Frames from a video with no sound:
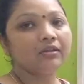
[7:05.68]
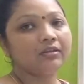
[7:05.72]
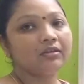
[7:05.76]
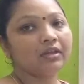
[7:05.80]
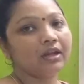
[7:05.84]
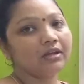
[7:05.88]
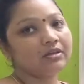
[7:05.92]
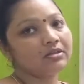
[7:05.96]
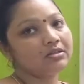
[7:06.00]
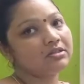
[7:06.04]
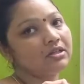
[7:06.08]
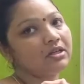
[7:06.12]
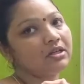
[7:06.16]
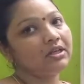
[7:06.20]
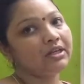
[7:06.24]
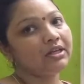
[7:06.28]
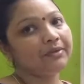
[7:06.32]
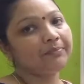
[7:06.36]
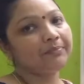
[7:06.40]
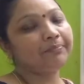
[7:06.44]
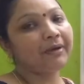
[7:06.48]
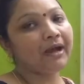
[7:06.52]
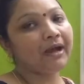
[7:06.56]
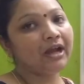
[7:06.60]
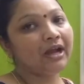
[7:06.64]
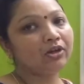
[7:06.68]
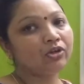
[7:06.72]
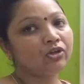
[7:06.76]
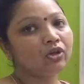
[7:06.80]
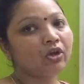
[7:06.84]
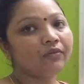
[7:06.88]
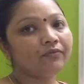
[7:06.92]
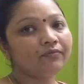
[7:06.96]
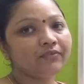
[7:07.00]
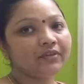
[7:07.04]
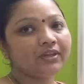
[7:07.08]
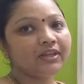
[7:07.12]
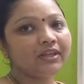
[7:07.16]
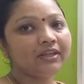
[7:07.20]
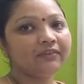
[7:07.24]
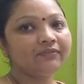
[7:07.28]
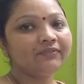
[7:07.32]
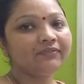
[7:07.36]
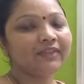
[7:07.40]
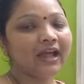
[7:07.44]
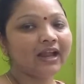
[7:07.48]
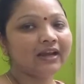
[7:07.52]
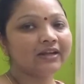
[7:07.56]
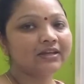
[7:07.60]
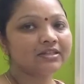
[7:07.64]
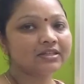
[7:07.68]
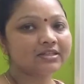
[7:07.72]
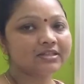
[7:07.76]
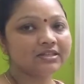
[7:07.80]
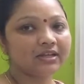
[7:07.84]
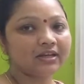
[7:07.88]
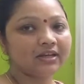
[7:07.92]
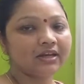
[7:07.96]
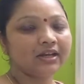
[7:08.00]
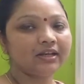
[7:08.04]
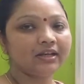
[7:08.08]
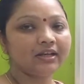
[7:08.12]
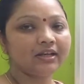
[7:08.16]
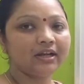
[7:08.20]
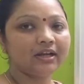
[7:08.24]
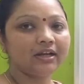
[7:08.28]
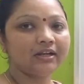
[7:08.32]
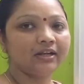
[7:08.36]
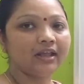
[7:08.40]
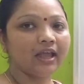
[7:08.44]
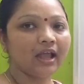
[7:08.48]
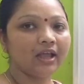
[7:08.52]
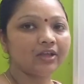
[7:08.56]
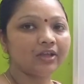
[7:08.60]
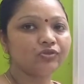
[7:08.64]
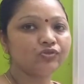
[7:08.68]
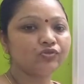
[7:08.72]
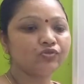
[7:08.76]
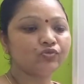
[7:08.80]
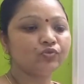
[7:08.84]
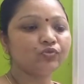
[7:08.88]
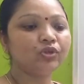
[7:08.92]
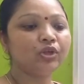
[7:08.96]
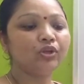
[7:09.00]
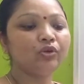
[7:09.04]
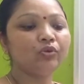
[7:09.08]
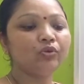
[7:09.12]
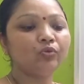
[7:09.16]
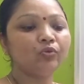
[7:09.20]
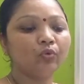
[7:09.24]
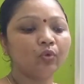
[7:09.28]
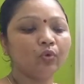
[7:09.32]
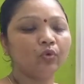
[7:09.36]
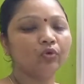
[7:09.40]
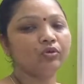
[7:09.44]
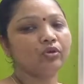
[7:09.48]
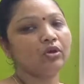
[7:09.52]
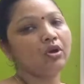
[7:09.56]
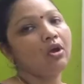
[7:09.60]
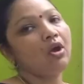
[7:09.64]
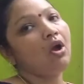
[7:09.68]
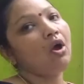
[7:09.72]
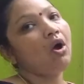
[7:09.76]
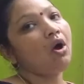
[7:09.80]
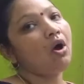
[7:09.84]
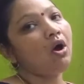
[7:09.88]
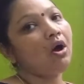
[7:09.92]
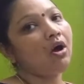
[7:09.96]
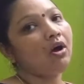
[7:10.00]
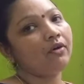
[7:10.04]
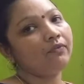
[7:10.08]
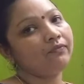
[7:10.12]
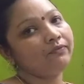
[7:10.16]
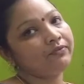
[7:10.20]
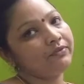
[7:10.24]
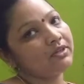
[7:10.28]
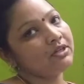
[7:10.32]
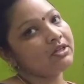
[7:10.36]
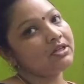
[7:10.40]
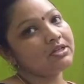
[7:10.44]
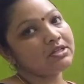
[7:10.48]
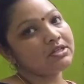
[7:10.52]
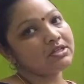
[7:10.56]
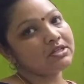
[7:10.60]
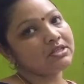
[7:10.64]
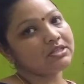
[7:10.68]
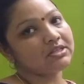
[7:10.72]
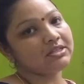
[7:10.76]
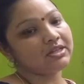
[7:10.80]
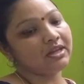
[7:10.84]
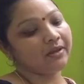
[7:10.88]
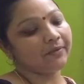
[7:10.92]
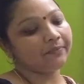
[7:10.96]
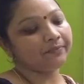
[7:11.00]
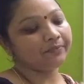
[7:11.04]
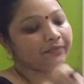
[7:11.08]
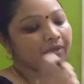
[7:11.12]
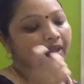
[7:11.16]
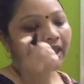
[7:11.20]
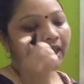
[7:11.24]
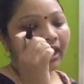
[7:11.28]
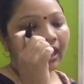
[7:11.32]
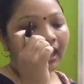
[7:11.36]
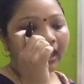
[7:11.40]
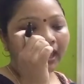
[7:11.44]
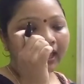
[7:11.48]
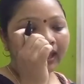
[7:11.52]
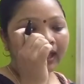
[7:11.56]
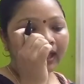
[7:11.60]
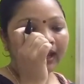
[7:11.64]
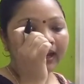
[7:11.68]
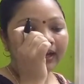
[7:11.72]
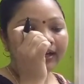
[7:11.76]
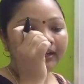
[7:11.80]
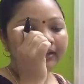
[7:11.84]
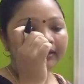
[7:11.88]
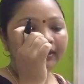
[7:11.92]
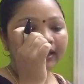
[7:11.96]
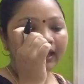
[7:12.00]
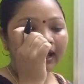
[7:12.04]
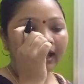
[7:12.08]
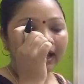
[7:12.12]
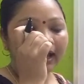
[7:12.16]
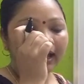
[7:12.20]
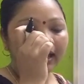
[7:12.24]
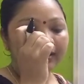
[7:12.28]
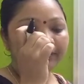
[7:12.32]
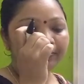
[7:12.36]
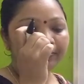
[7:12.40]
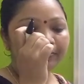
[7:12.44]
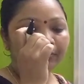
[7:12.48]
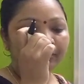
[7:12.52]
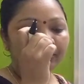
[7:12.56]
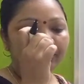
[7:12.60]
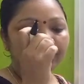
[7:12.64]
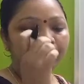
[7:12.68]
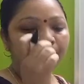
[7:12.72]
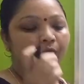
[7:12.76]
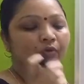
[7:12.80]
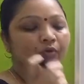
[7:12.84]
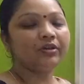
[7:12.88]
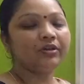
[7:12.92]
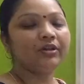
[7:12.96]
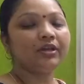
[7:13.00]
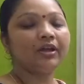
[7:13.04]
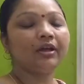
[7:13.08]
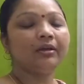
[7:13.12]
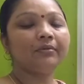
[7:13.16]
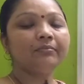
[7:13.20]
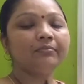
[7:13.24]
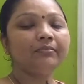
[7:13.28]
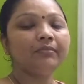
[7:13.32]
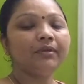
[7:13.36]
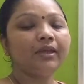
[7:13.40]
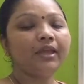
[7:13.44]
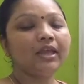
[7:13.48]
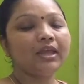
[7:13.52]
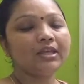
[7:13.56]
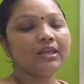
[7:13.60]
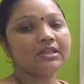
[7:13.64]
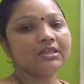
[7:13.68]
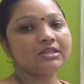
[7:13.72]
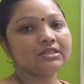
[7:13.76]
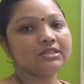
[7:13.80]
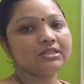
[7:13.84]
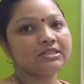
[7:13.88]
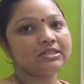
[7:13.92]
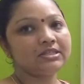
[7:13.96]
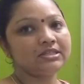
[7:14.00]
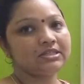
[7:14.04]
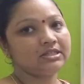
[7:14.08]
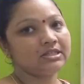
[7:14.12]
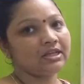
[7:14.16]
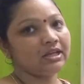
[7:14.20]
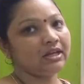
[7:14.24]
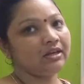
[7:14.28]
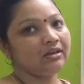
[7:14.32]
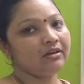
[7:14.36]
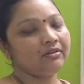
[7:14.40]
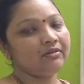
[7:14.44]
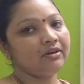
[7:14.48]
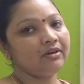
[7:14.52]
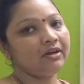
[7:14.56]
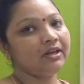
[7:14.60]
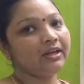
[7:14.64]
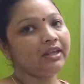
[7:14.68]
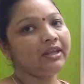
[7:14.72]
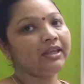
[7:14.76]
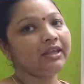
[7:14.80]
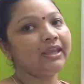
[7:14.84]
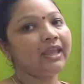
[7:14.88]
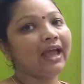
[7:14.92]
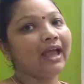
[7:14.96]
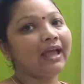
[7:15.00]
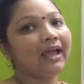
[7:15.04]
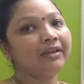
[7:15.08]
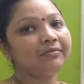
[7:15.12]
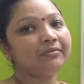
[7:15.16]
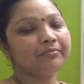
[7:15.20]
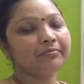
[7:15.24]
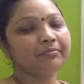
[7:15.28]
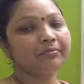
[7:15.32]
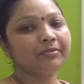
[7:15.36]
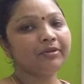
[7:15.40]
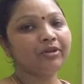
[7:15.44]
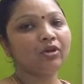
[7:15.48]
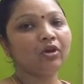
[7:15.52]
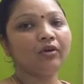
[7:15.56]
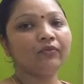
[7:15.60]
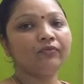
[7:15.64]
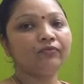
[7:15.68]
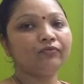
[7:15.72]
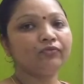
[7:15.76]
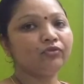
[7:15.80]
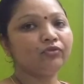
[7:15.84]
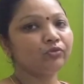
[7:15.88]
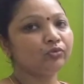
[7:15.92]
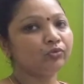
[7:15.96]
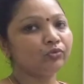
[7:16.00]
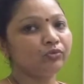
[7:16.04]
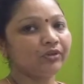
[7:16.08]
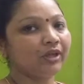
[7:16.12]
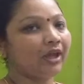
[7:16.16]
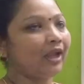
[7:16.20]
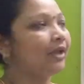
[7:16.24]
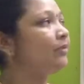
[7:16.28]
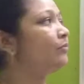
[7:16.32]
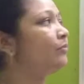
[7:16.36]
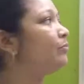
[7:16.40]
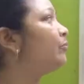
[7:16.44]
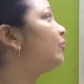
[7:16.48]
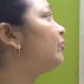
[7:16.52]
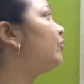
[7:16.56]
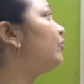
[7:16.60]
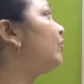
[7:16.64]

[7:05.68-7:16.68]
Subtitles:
That is the part of leaf that is directly attached to the node of the stem. And the hypopodium is generally can be of two types.